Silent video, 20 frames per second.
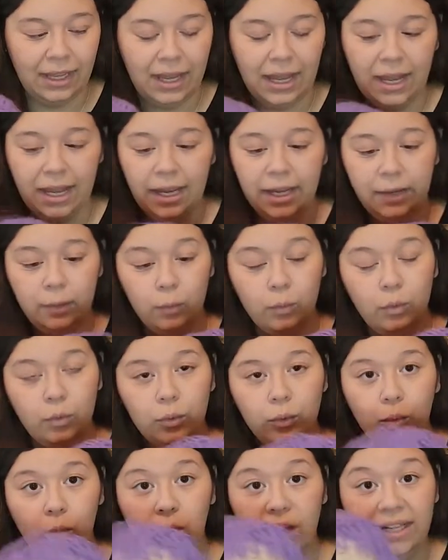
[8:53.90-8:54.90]
I
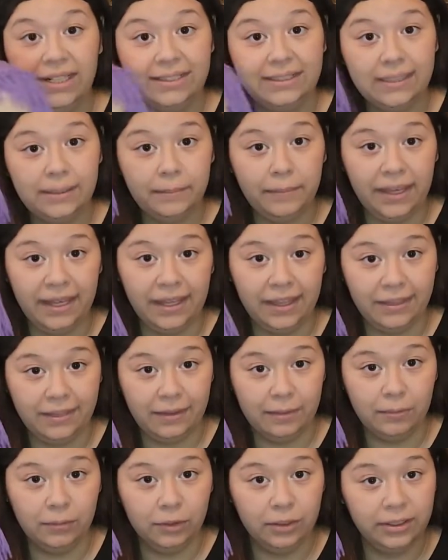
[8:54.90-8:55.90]
want to make
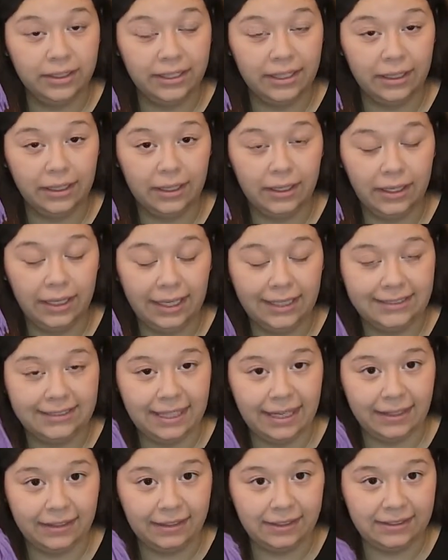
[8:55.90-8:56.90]
them look
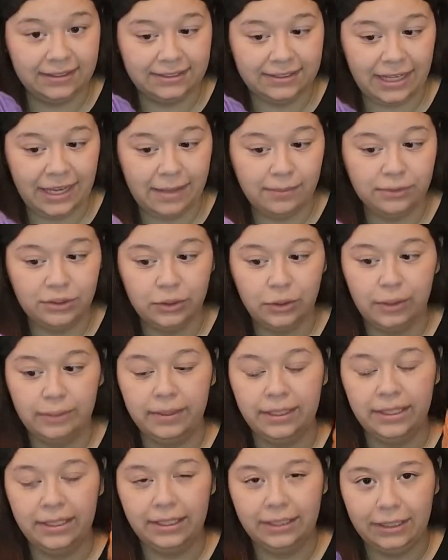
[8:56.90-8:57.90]
exactly the same, so I'm
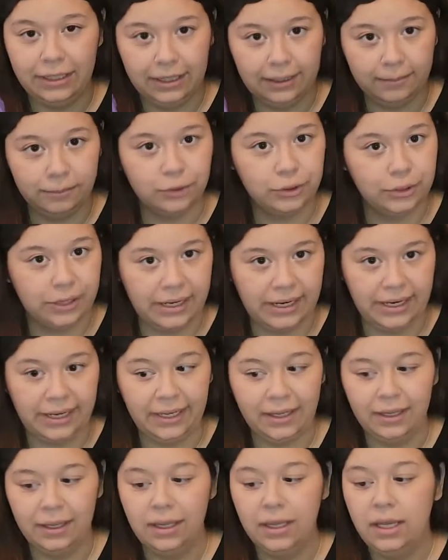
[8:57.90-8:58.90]
gonna keep
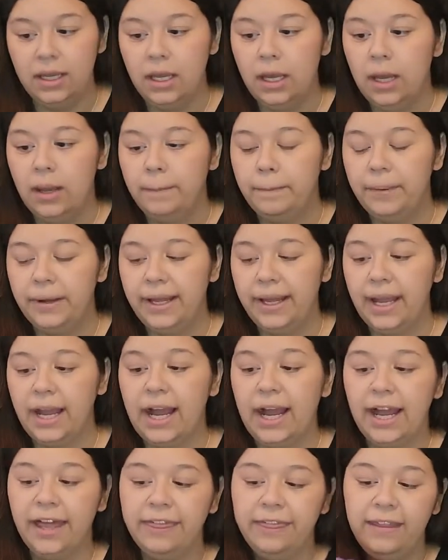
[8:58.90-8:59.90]
trying. But
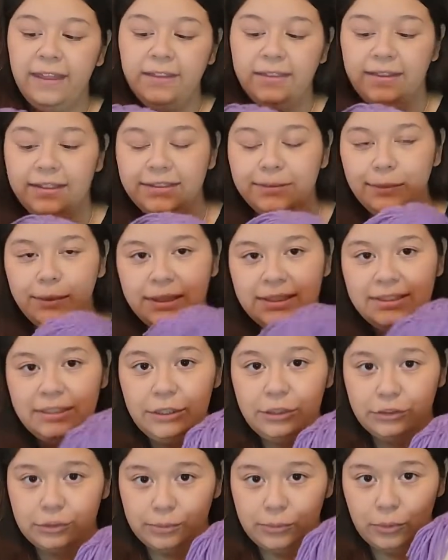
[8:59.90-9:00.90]
I think this one is
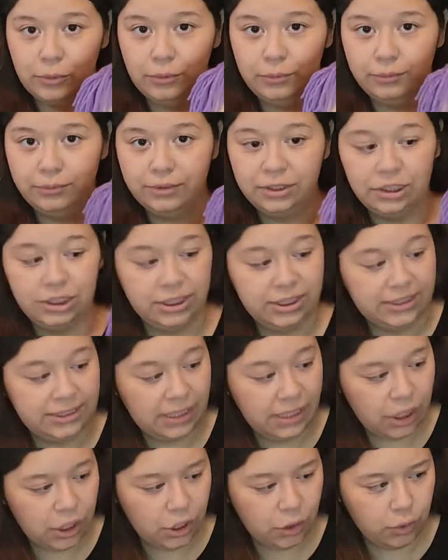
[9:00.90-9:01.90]
usable. She's
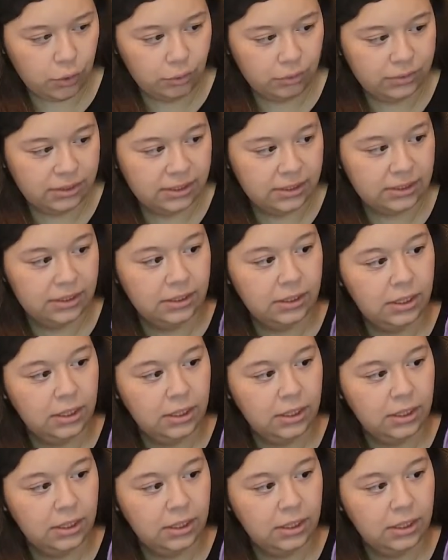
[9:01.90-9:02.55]
cute.